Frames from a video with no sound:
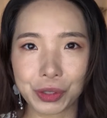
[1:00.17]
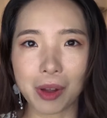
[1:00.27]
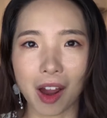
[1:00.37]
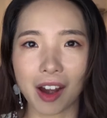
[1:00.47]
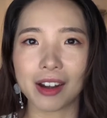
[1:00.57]
you
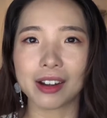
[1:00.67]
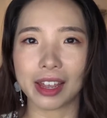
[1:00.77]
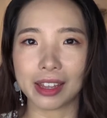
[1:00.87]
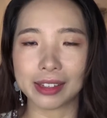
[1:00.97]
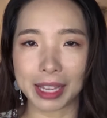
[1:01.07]
are
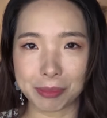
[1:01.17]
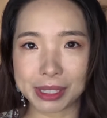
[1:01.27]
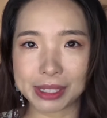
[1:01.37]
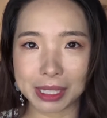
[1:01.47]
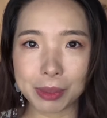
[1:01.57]
an
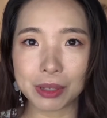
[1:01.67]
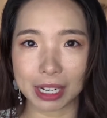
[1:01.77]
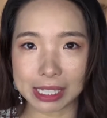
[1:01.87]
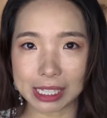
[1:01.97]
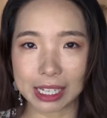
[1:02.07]
APCP
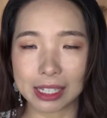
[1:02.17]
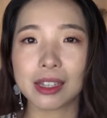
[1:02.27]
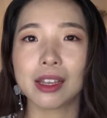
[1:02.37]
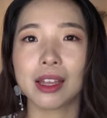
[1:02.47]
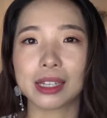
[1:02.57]

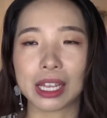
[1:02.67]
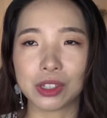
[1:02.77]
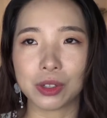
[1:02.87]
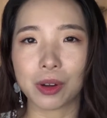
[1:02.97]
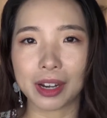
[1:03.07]
resident,
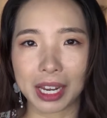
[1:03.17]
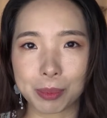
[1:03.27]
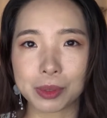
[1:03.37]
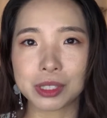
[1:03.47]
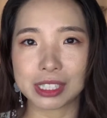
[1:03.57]
then you are
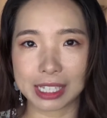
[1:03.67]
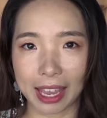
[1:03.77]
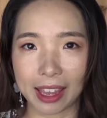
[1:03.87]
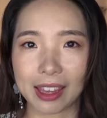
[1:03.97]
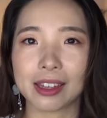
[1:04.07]
able to
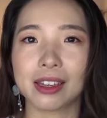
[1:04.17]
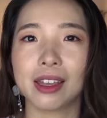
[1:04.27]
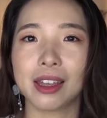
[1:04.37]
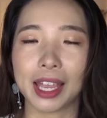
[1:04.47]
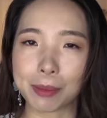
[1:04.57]
take
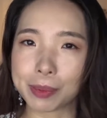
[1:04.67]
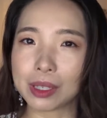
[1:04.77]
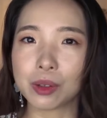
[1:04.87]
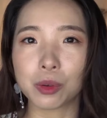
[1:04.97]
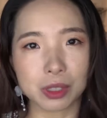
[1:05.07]
AP
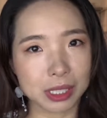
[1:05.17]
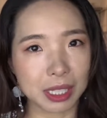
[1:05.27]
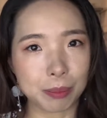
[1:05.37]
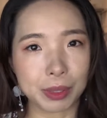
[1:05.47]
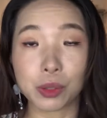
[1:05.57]
or
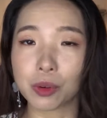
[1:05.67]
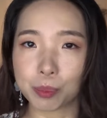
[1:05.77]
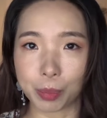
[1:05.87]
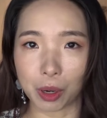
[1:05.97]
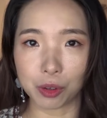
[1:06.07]
CP or
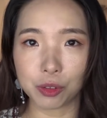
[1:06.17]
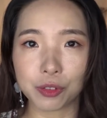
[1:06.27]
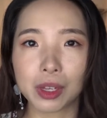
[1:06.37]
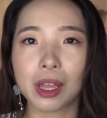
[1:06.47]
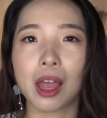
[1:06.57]
both.